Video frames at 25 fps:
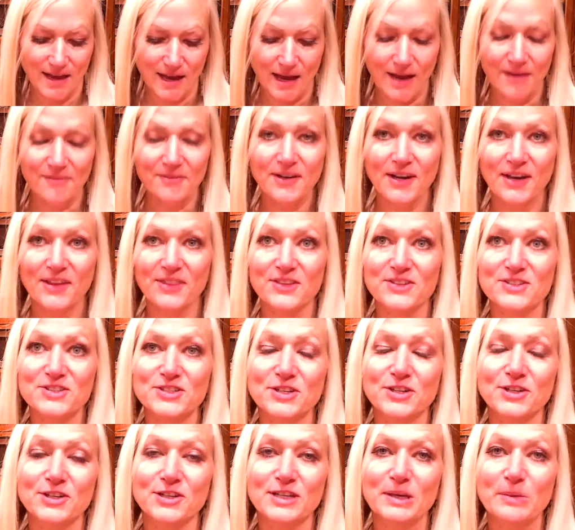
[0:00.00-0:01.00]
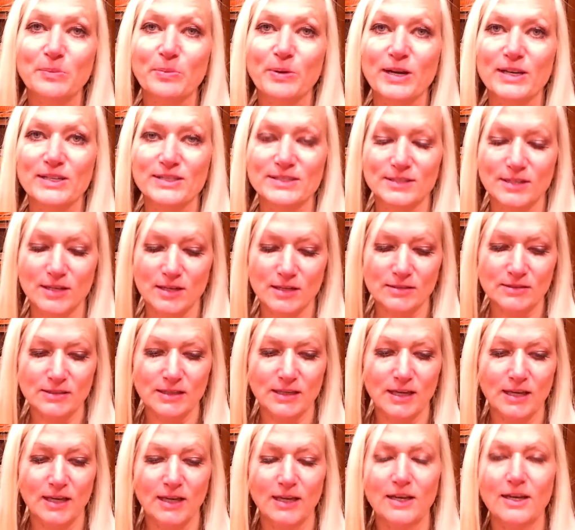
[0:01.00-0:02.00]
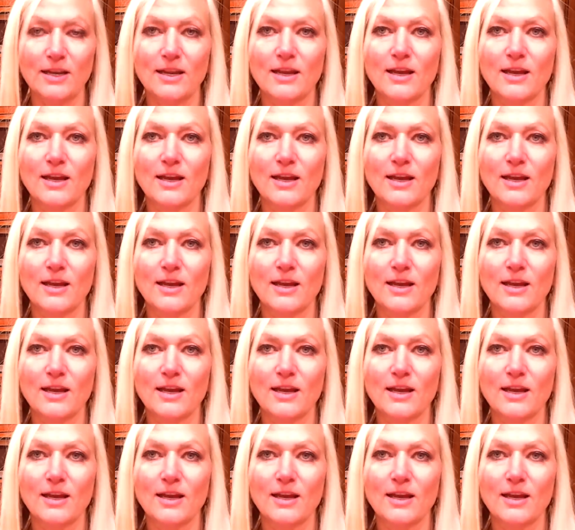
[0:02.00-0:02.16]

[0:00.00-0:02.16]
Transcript: I've got the turkey breast all done.